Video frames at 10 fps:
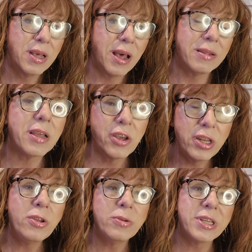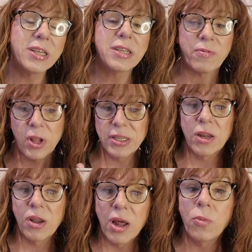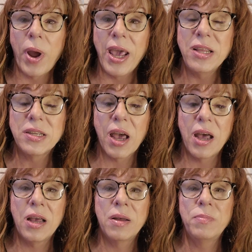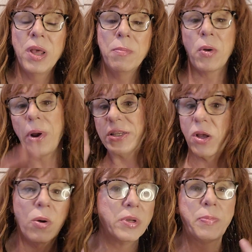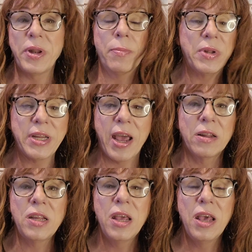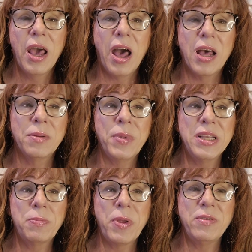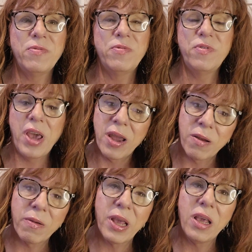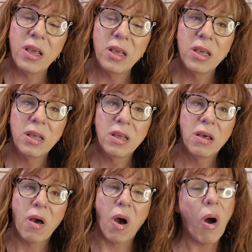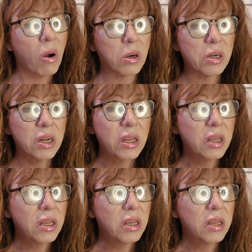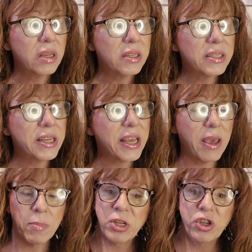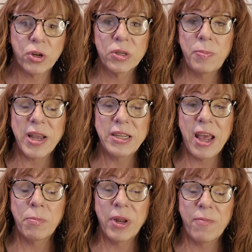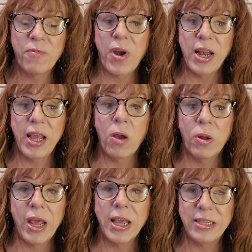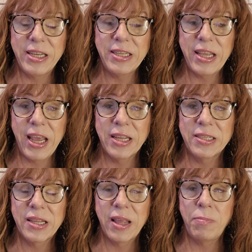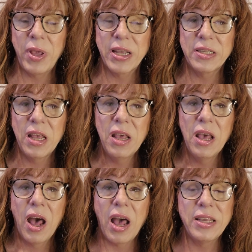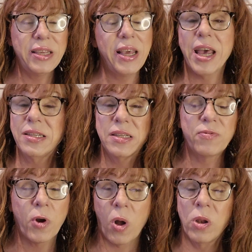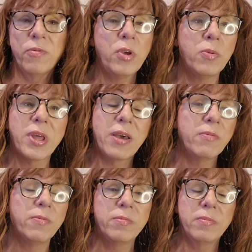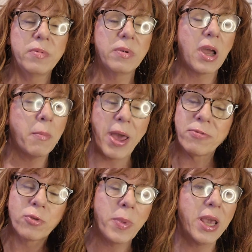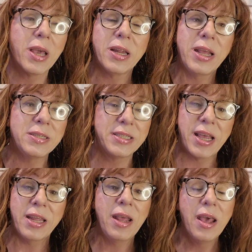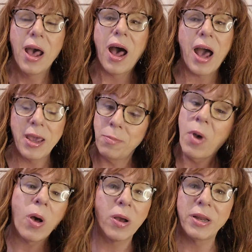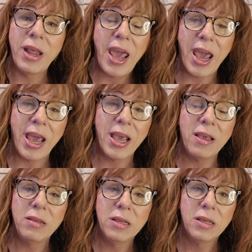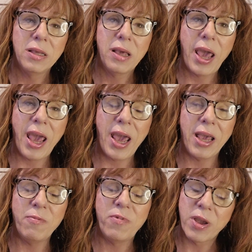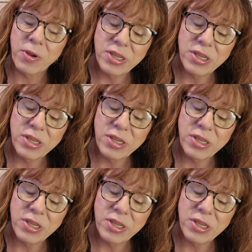The good news is I've lost a lot of weight. My weight's always been up and down. It's been very hard to get my sugars back down, but I'm finally on a decent insulin because, yes, for all of you that have come after me and had said, I'm on a very